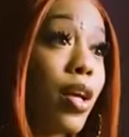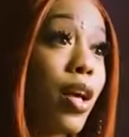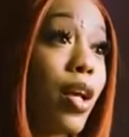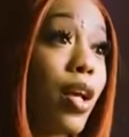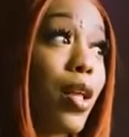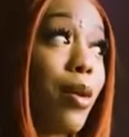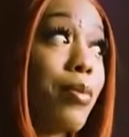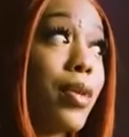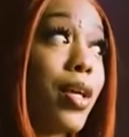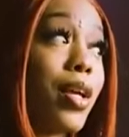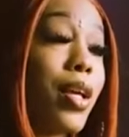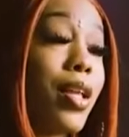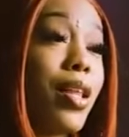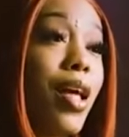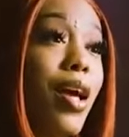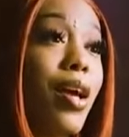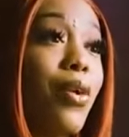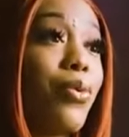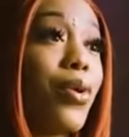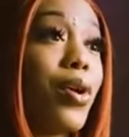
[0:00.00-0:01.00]
And I'm looking
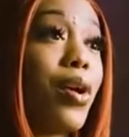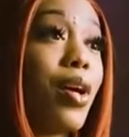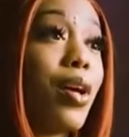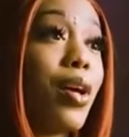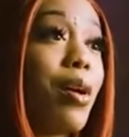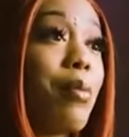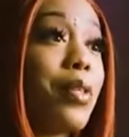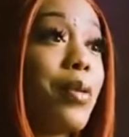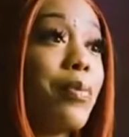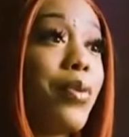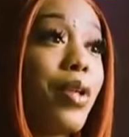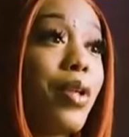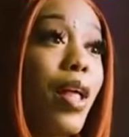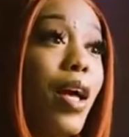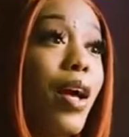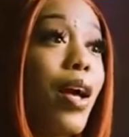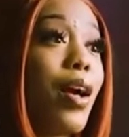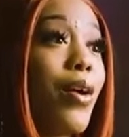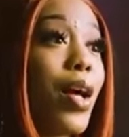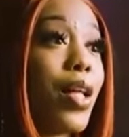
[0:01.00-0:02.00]
like real uncomfortable,
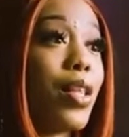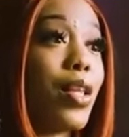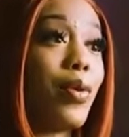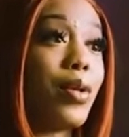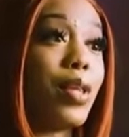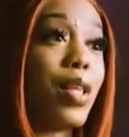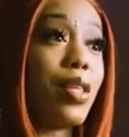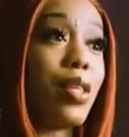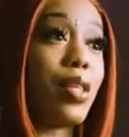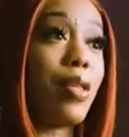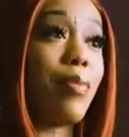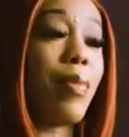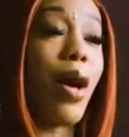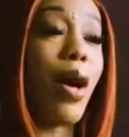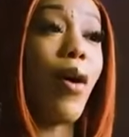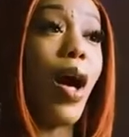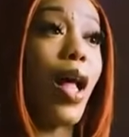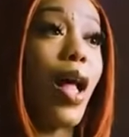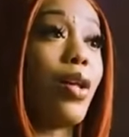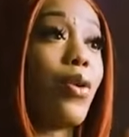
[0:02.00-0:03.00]
like, oh, I know what this is
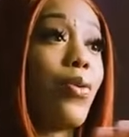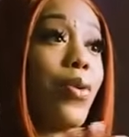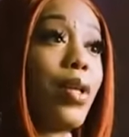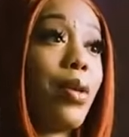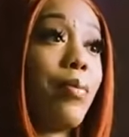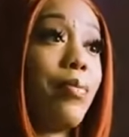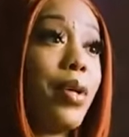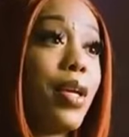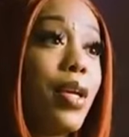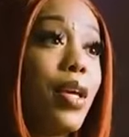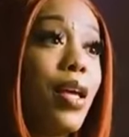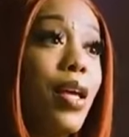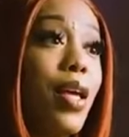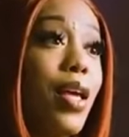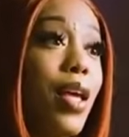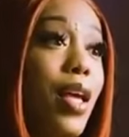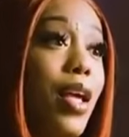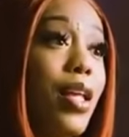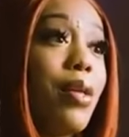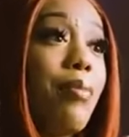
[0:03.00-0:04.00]
about. I don't want to be
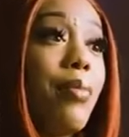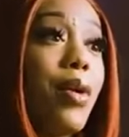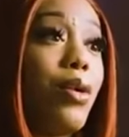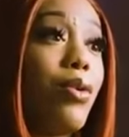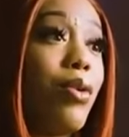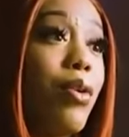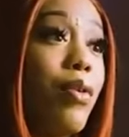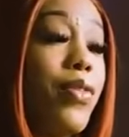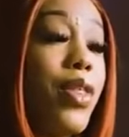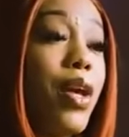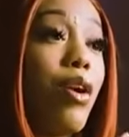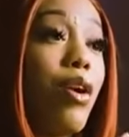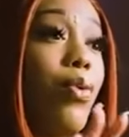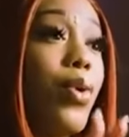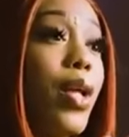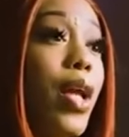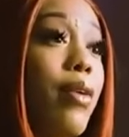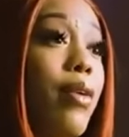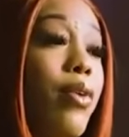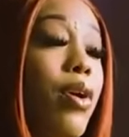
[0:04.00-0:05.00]
in the middle of there or
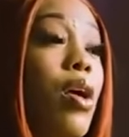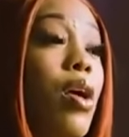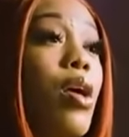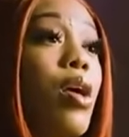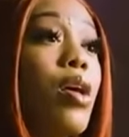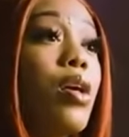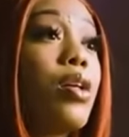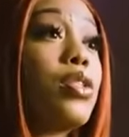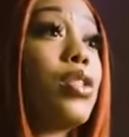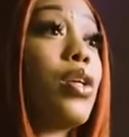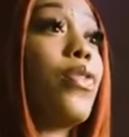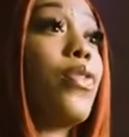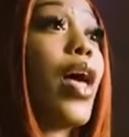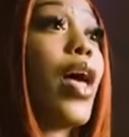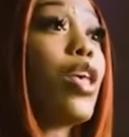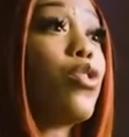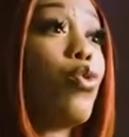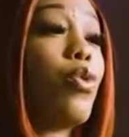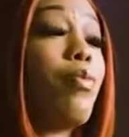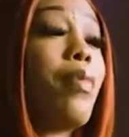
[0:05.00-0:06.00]
whatever. So
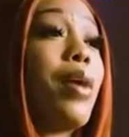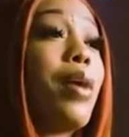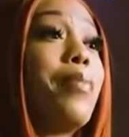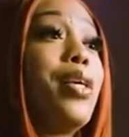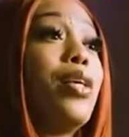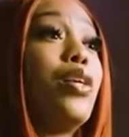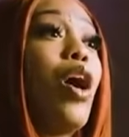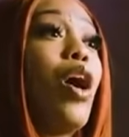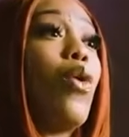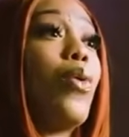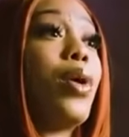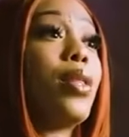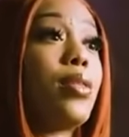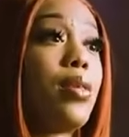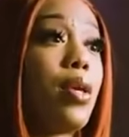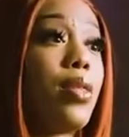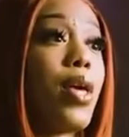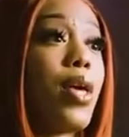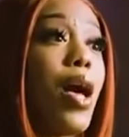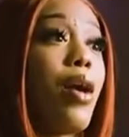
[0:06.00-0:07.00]
that's what made me go
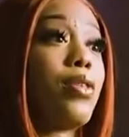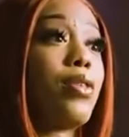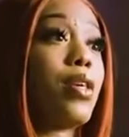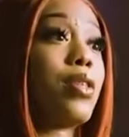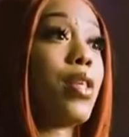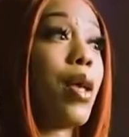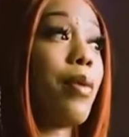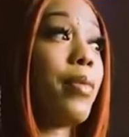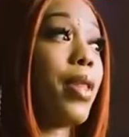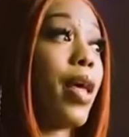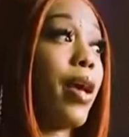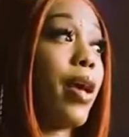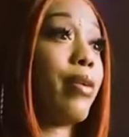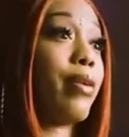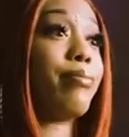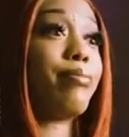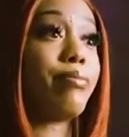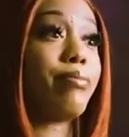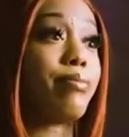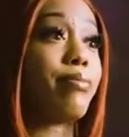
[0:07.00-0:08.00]
into the house because I'm
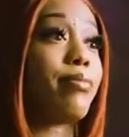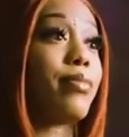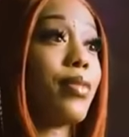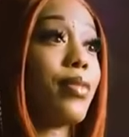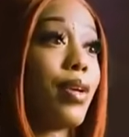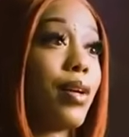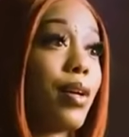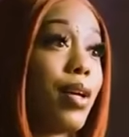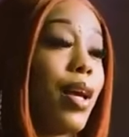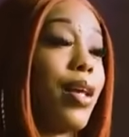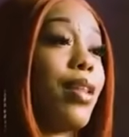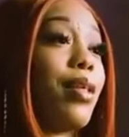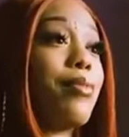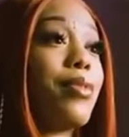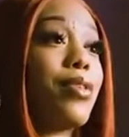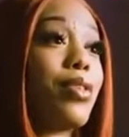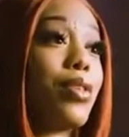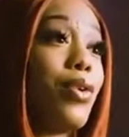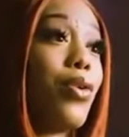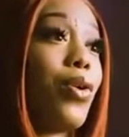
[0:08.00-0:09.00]
like, okay, let
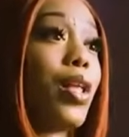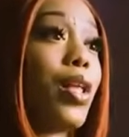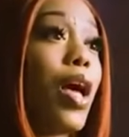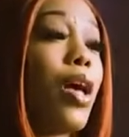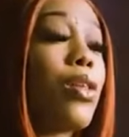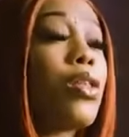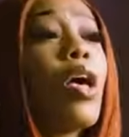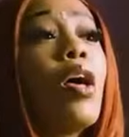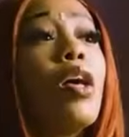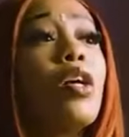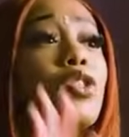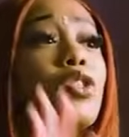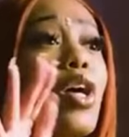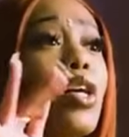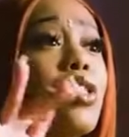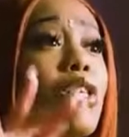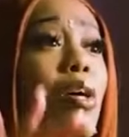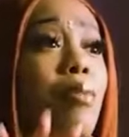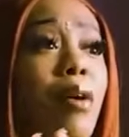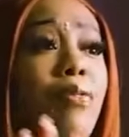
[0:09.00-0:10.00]
me just go in the house. So
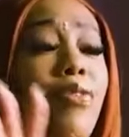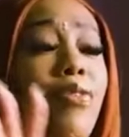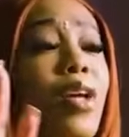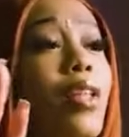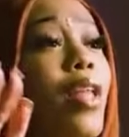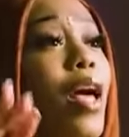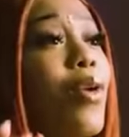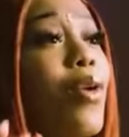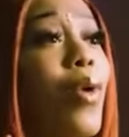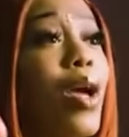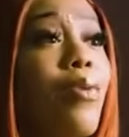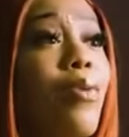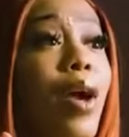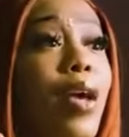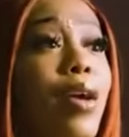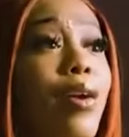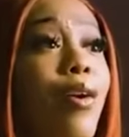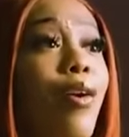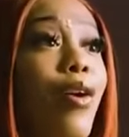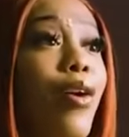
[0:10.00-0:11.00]
I tell my friend, like, wait
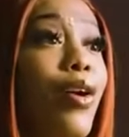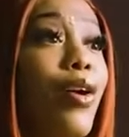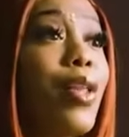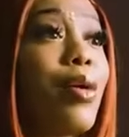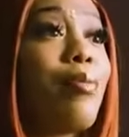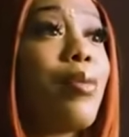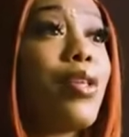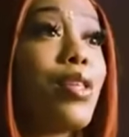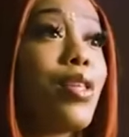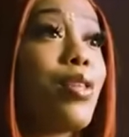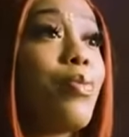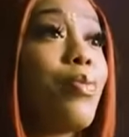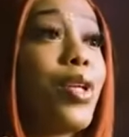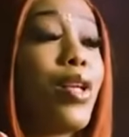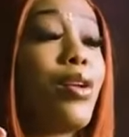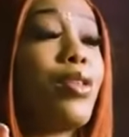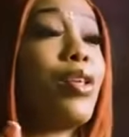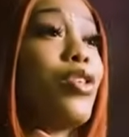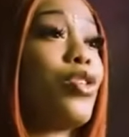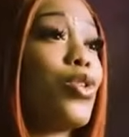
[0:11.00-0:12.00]
right here, girl. Let me just
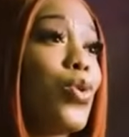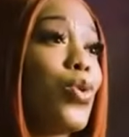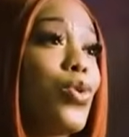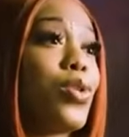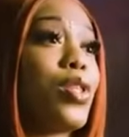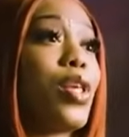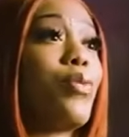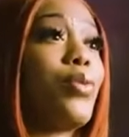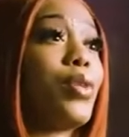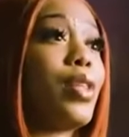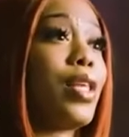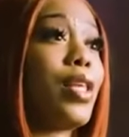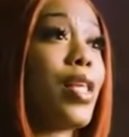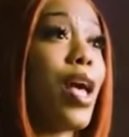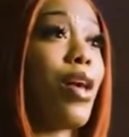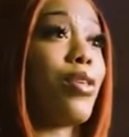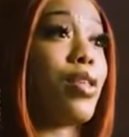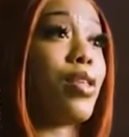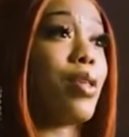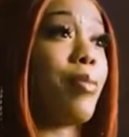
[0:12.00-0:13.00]
put on these shoes, see what this
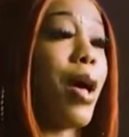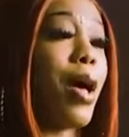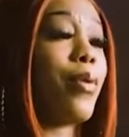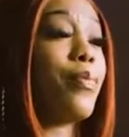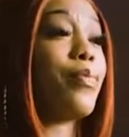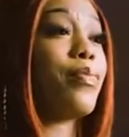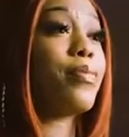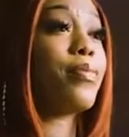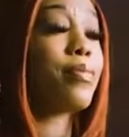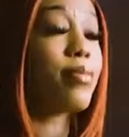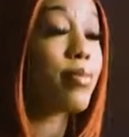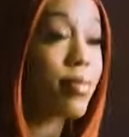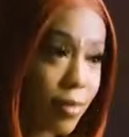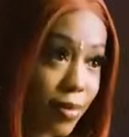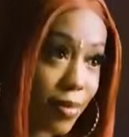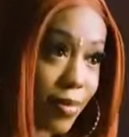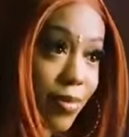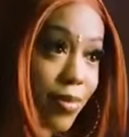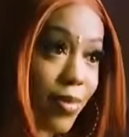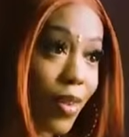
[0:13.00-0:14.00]
house is about.
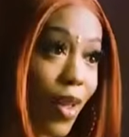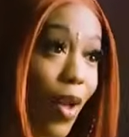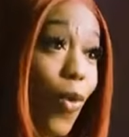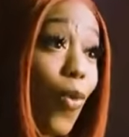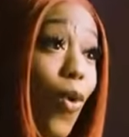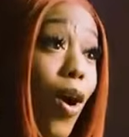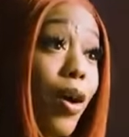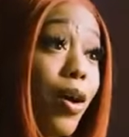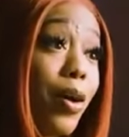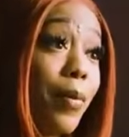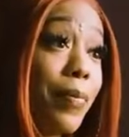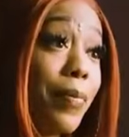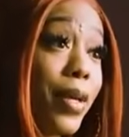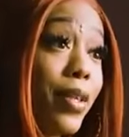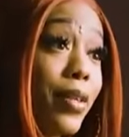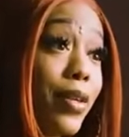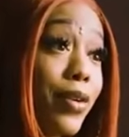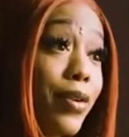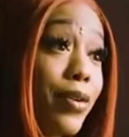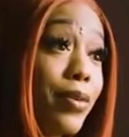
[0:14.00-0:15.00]
Walk up
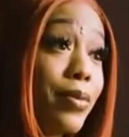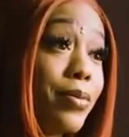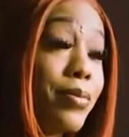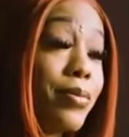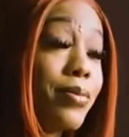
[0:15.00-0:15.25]
in